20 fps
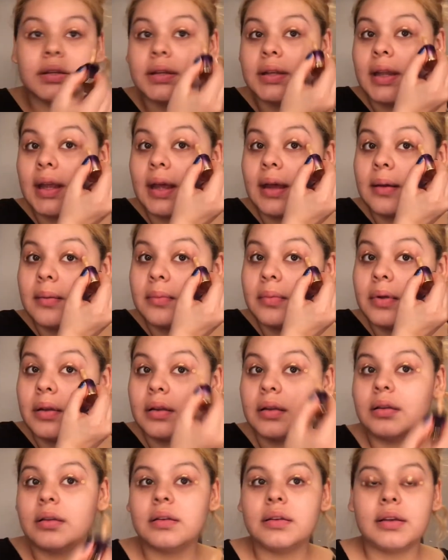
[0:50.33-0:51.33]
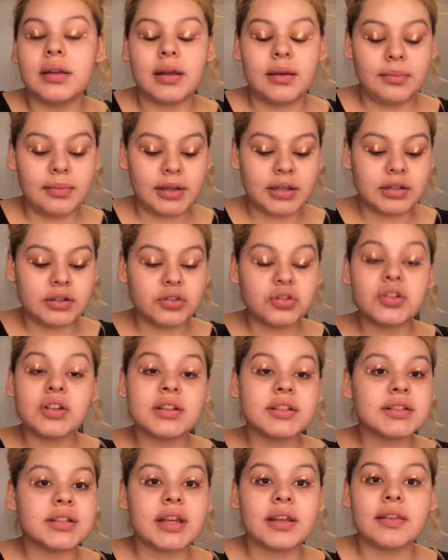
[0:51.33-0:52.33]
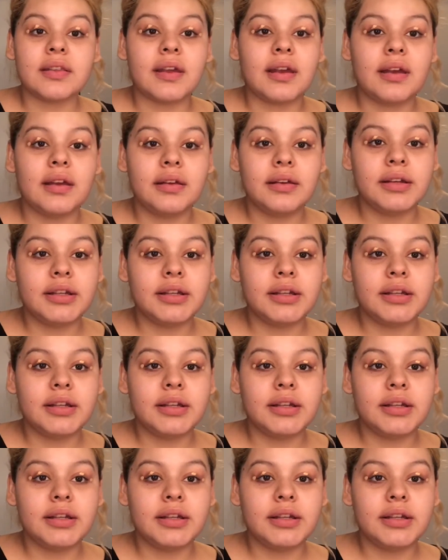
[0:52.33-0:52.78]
dab, like just like that.